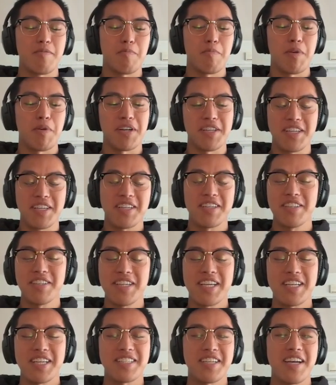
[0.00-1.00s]
particularly
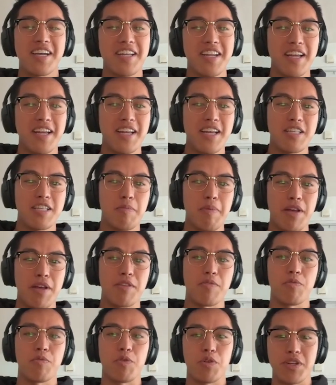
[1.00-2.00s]
excited. I guess about
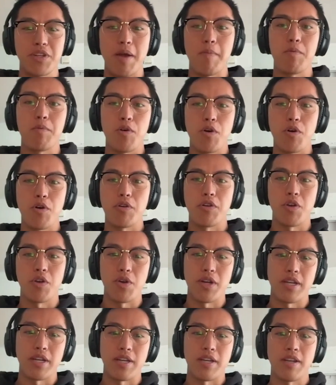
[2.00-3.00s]
the full time role
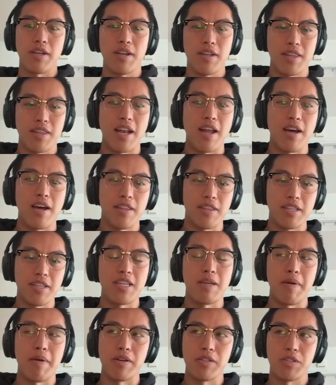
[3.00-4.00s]
going that the
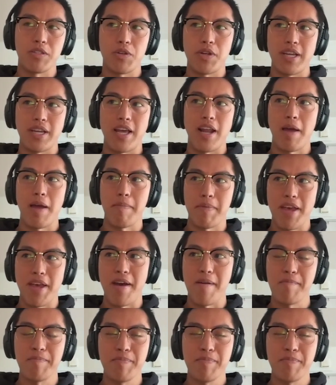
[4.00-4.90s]
team I was joining at IBM.